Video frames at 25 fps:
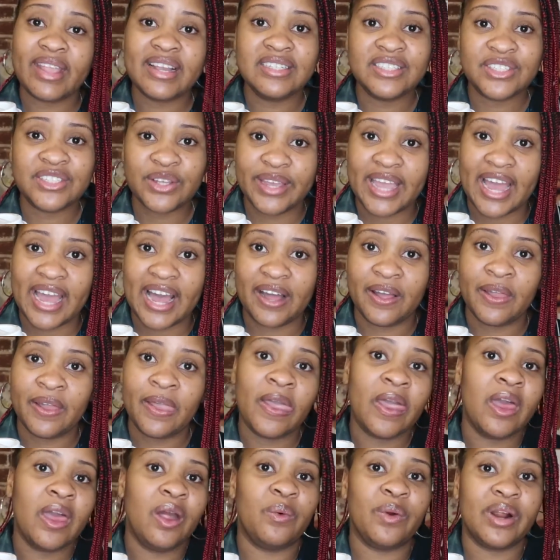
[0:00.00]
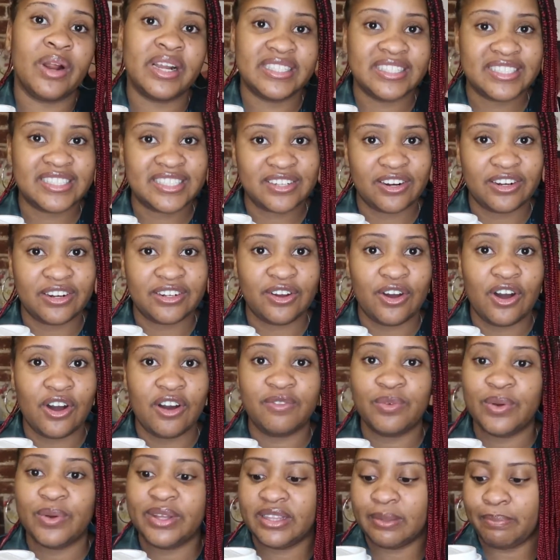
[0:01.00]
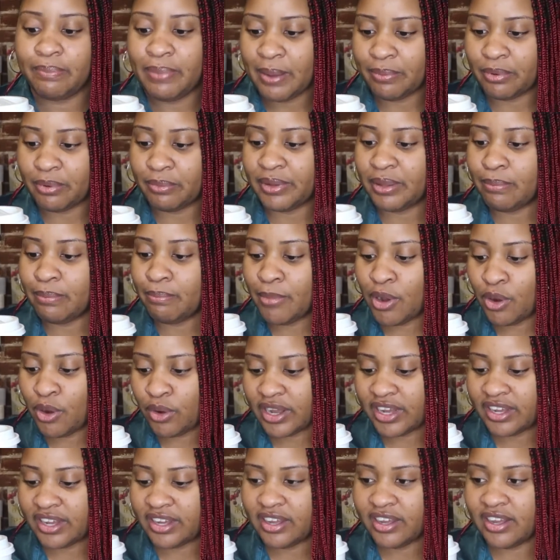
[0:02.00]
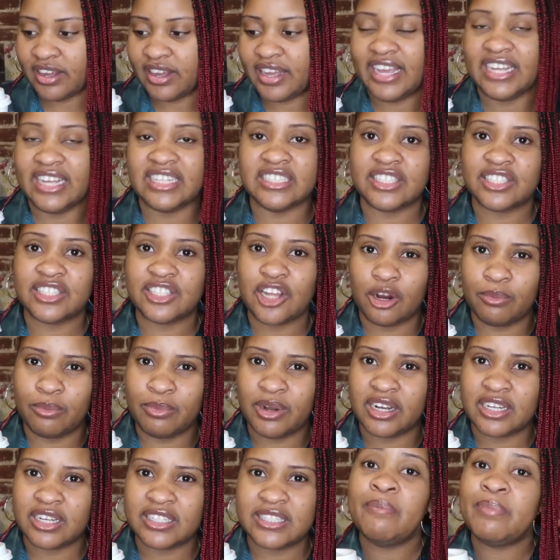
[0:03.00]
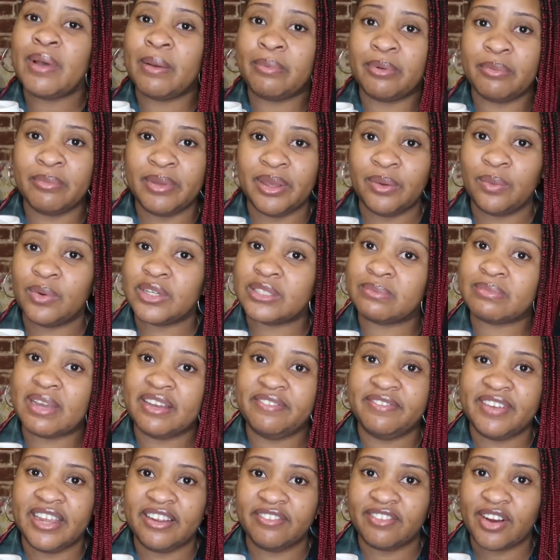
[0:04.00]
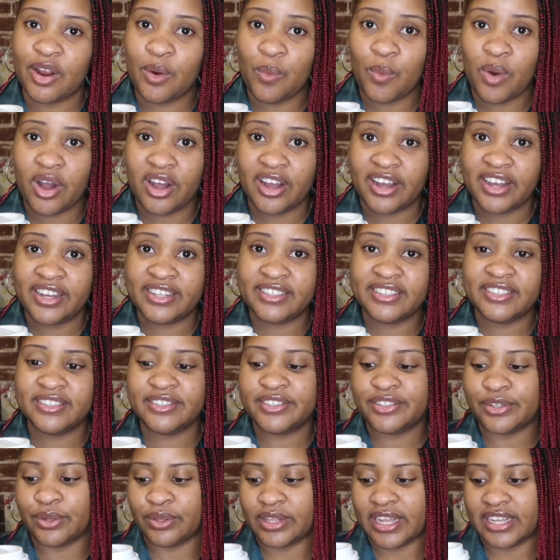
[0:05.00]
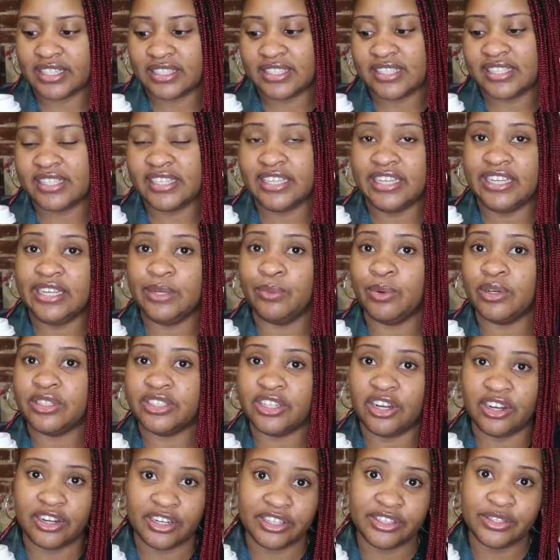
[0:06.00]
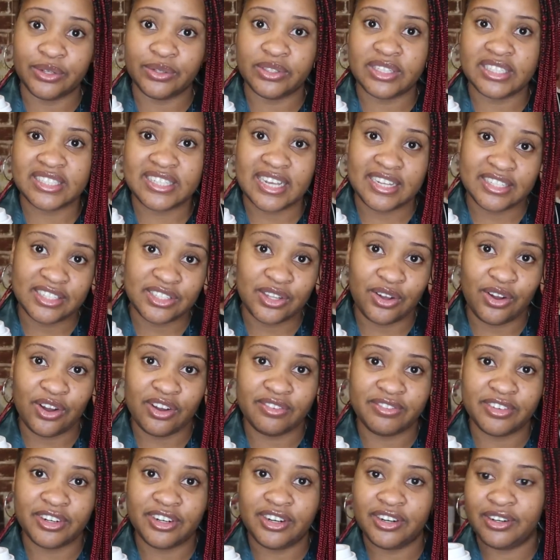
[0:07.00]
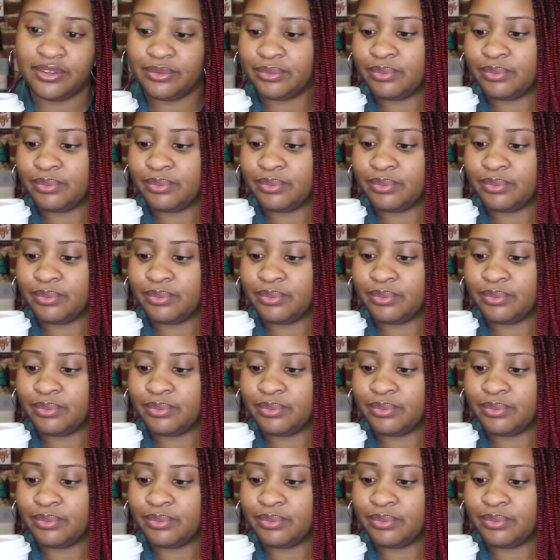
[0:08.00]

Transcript: So yeah, we're gonna start off with the peppermint mocha in Starbucks. Peppermint was my favorite one, so let's see what Dunkin' Donuts has to offer.